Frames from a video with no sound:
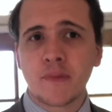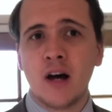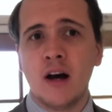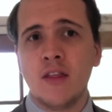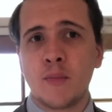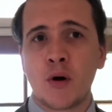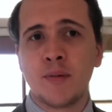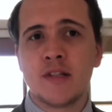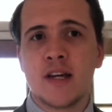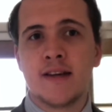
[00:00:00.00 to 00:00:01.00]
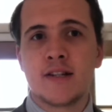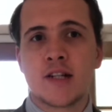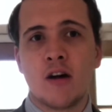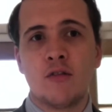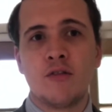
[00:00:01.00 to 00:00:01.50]
the property
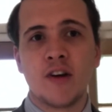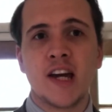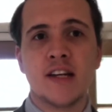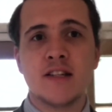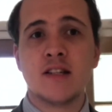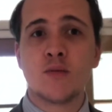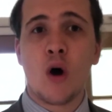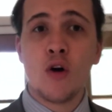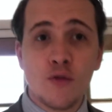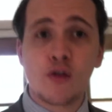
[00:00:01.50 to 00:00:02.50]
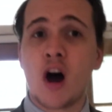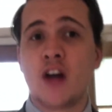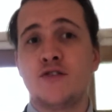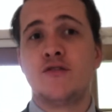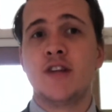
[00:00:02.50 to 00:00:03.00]
itself is over
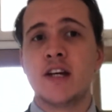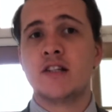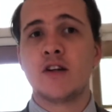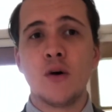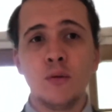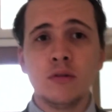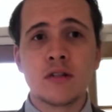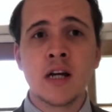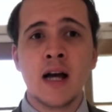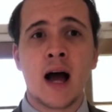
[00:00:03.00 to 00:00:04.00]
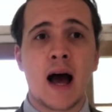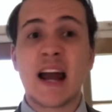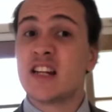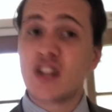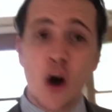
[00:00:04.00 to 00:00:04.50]
100 years old and
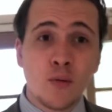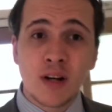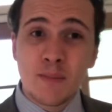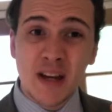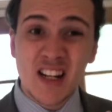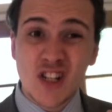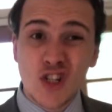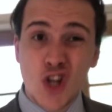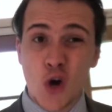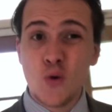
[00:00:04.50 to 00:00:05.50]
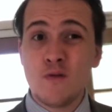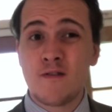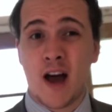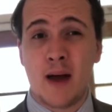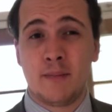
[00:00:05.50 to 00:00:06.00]
it's only been in 2
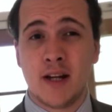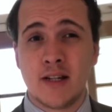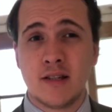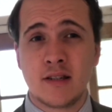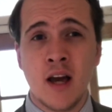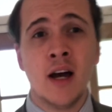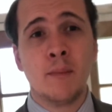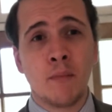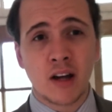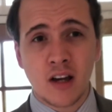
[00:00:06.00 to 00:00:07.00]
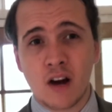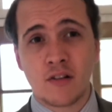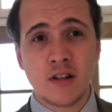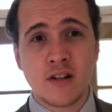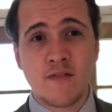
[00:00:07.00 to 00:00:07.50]
families. My
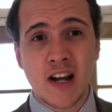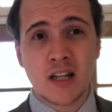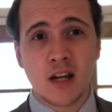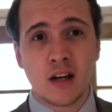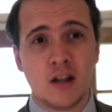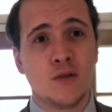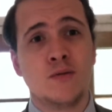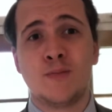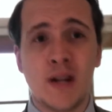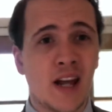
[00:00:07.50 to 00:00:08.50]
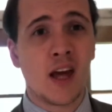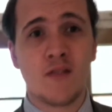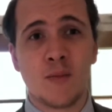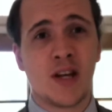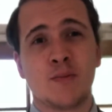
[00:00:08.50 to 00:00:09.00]
current vendor, who's been here for
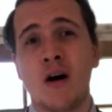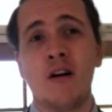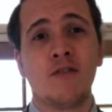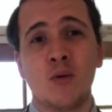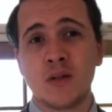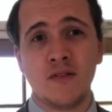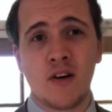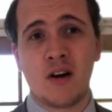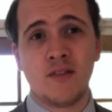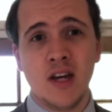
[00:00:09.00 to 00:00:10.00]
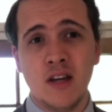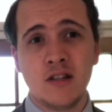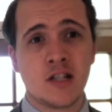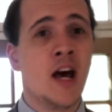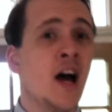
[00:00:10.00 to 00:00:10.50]
the best part of 45
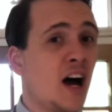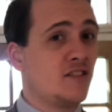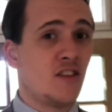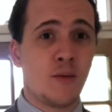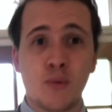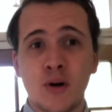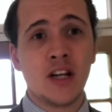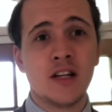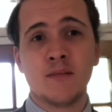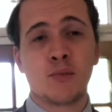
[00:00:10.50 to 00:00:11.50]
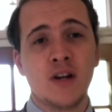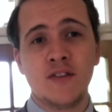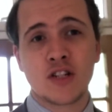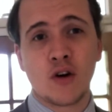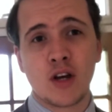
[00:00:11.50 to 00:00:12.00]
years, and then the
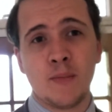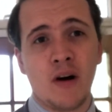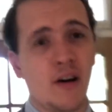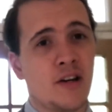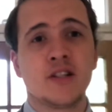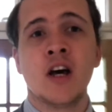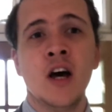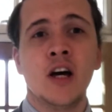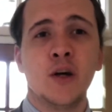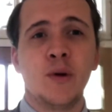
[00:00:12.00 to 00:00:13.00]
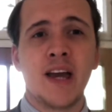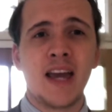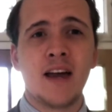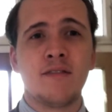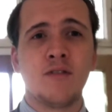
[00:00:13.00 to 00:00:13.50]
previous occupiers who were
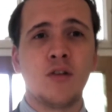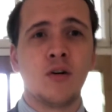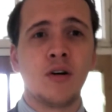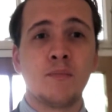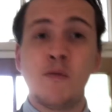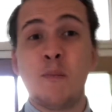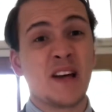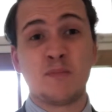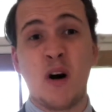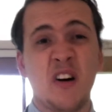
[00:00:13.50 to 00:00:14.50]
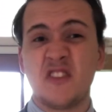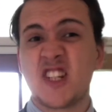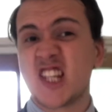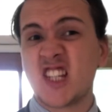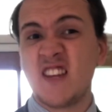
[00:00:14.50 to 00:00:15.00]
here for the best part of
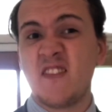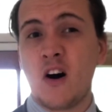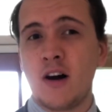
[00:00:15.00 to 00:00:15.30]
65.